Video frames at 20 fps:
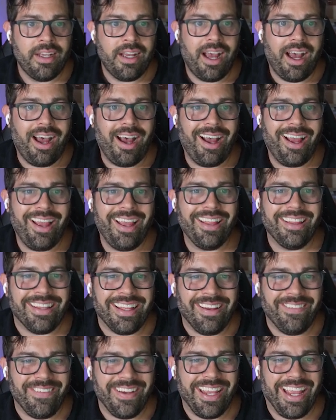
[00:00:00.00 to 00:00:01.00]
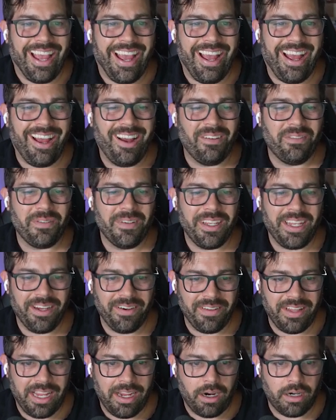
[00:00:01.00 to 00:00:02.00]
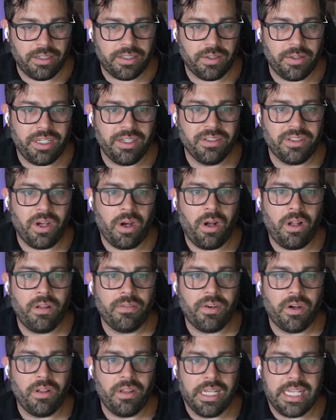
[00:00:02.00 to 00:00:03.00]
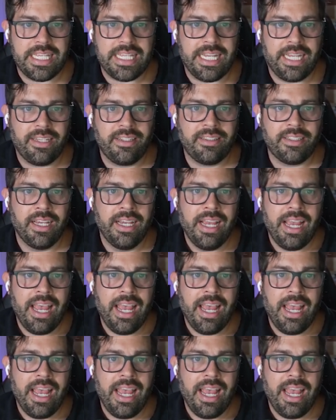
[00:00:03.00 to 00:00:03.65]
And then we have, here they are. So here's all of our listings.